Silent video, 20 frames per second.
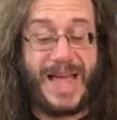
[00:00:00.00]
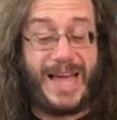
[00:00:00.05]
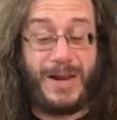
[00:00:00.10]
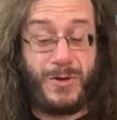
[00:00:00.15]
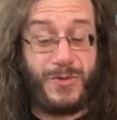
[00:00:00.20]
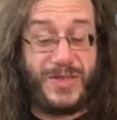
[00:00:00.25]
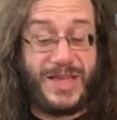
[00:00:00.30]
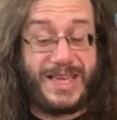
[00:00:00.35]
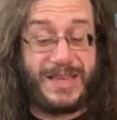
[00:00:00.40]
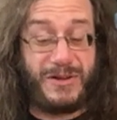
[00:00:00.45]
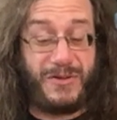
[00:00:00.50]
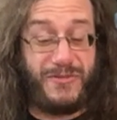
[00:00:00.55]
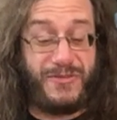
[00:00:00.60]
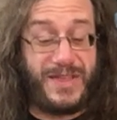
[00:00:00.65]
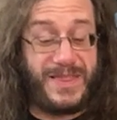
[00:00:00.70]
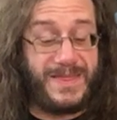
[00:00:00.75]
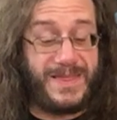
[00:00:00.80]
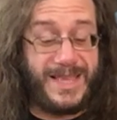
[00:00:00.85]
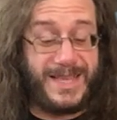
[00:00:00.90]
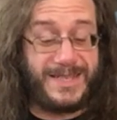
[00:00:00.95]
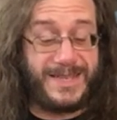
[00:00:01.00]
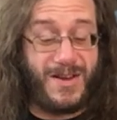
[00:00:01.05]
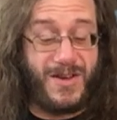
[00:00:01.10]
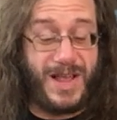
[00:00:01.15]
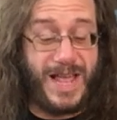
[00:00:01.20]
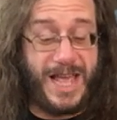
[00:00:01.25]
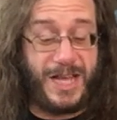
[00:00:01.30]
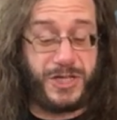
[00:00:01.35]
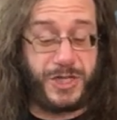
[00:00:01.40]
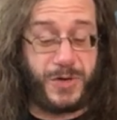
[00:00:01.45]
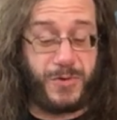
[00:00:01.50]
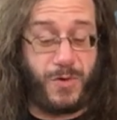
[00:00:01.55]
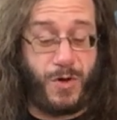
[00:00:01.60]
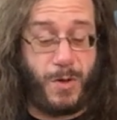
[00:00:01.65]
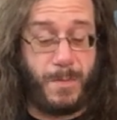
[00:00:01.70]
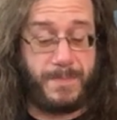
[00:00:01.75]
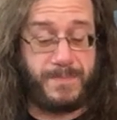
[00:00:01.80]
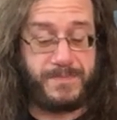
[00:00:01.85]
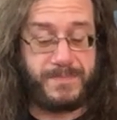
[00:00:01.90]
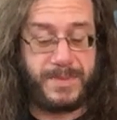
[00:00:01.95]
I don't think it'll fit in the interrogation
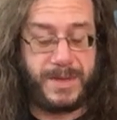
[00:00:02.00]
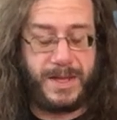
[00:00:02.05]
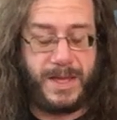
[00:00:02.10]
room.